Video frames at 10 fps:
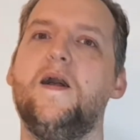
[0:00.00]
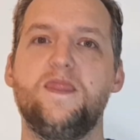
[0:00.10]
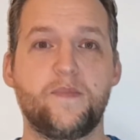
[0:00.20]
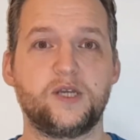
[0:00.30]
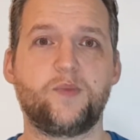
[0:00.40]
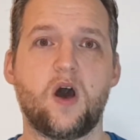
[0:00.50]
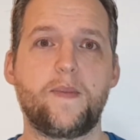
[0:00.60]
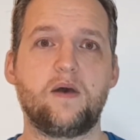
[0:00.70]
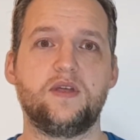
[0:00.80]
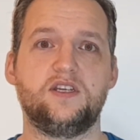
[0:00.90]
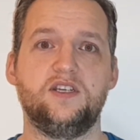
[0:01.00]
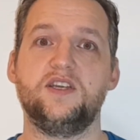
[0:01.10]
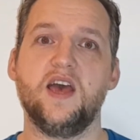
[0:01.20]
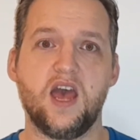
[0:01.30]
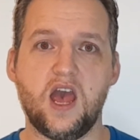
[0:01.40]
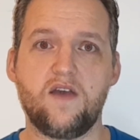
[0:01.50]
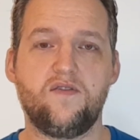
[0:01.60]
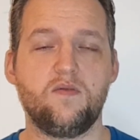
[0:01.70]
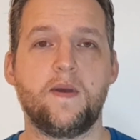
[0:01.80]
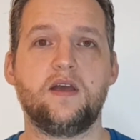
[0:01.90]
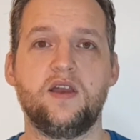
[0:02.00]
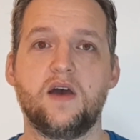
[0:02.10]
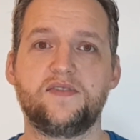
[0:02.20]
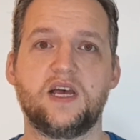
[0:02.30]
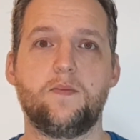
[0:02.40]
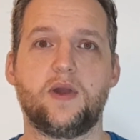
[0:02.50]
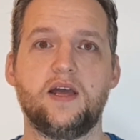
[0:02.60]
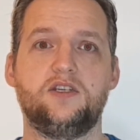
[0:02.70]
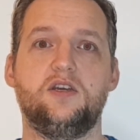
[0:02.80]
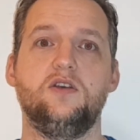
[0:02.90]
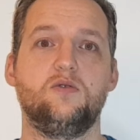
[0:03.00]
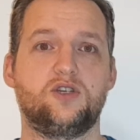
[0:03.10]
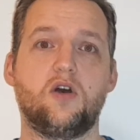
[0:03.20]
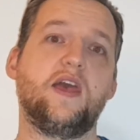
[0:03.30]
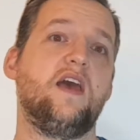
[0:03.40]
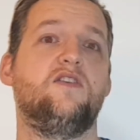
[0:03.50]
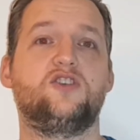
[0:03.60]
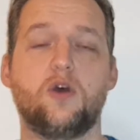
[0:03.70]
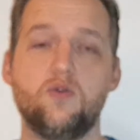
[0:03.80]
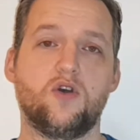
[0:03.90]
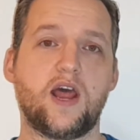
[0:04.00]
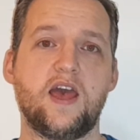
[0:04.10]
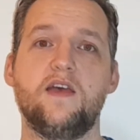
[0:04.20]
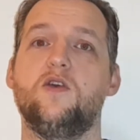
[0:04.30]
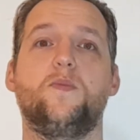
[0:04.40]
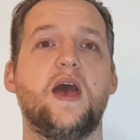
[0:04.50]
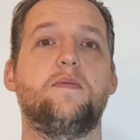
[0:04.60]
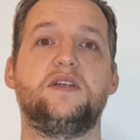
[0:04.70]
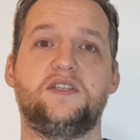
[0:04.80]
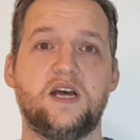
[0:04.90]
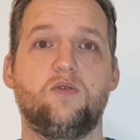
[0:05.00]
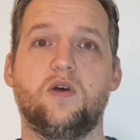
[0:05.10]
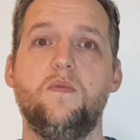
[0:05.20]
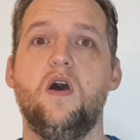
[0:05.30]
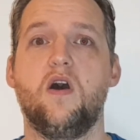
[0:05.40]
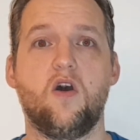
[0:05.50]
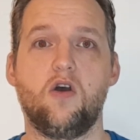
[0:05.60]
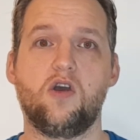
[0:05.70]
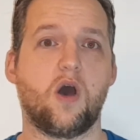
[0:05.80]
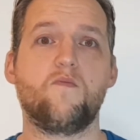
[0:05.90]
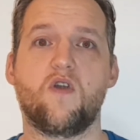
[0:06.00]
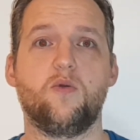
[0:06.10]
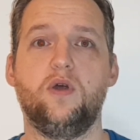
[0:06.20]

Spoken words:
The best part about this is, if you make enough templates, you'll start getting so good at it, you'll be able to sell them on Gumroad.